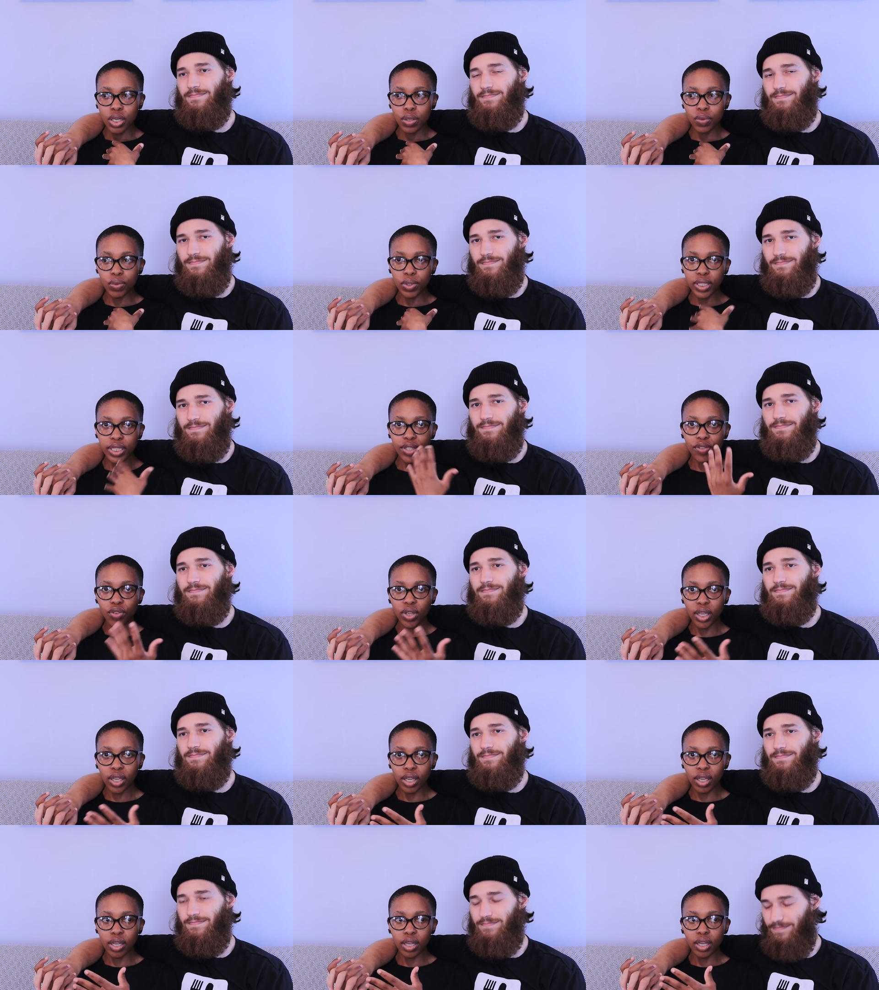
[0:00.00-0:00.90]

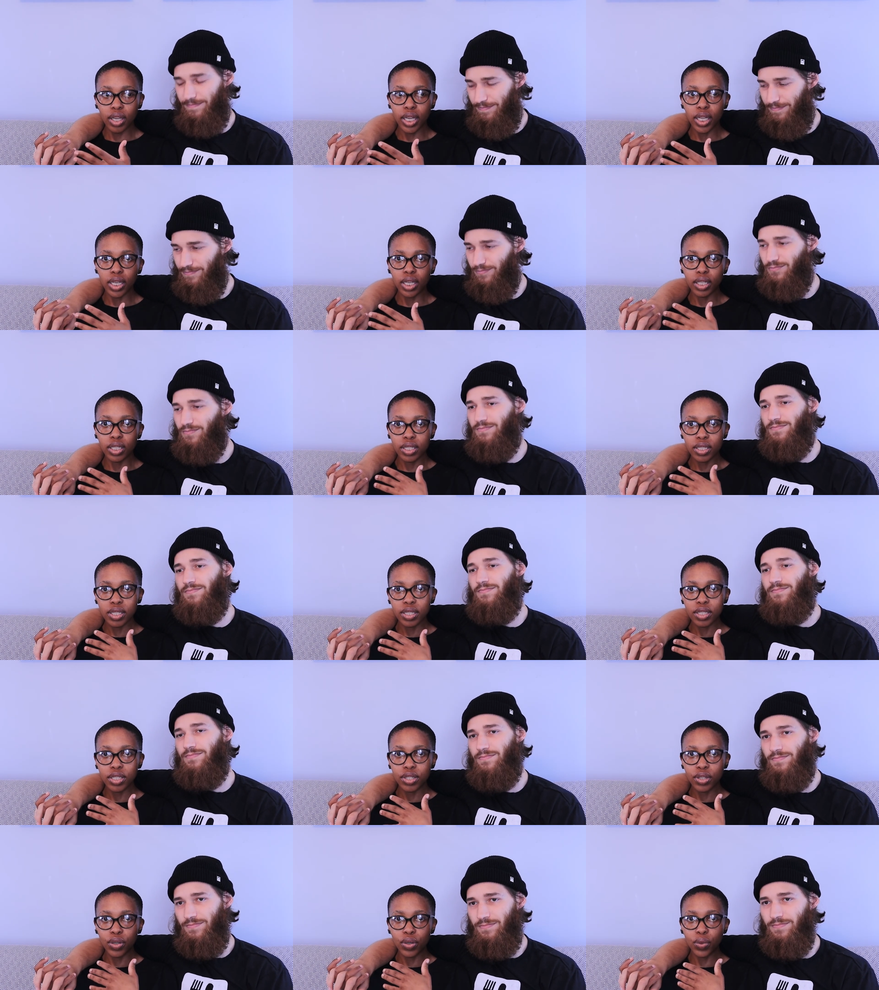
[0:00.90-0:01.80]
Speaker 1: relieving mm-hmm. and
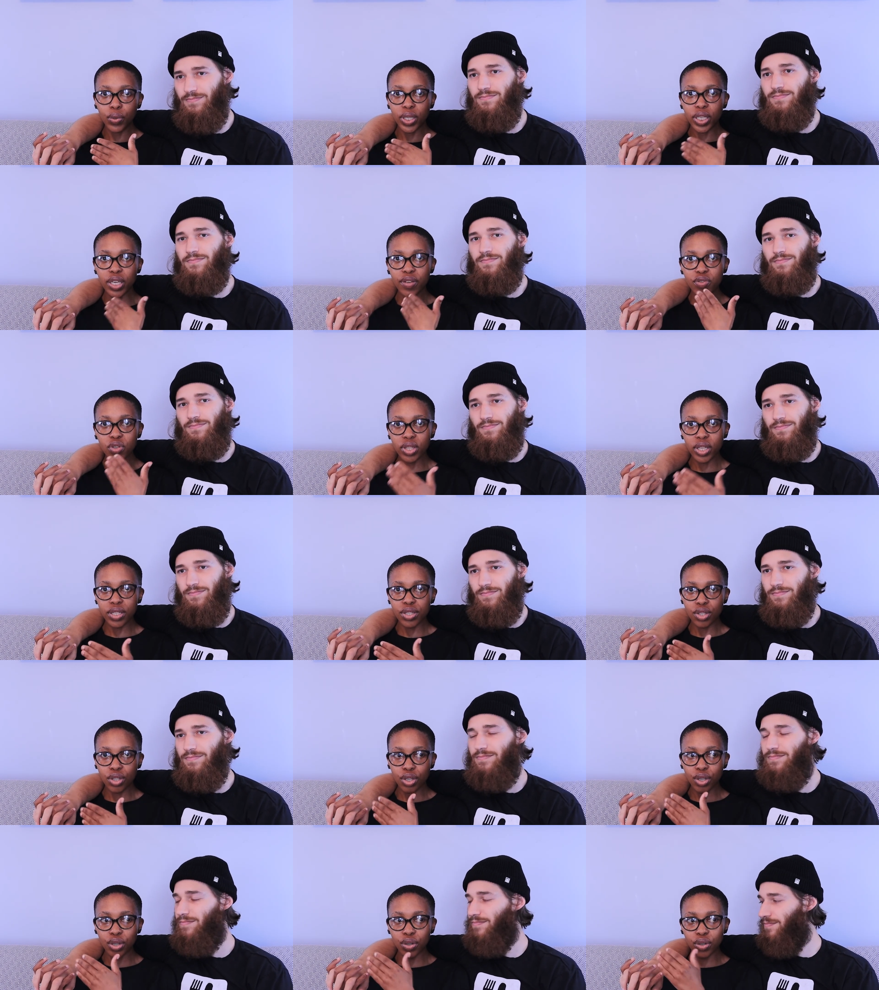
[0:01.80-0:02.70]
you know it gives you that
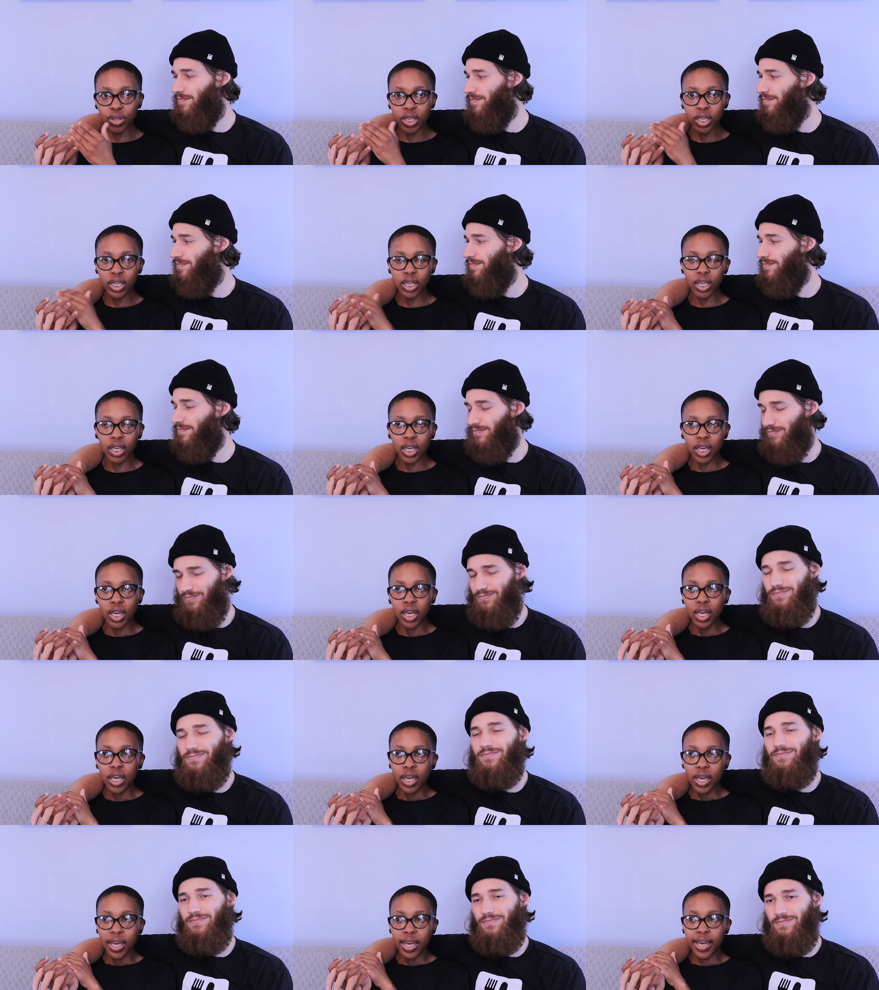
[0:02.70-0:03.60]
security mm-hmm.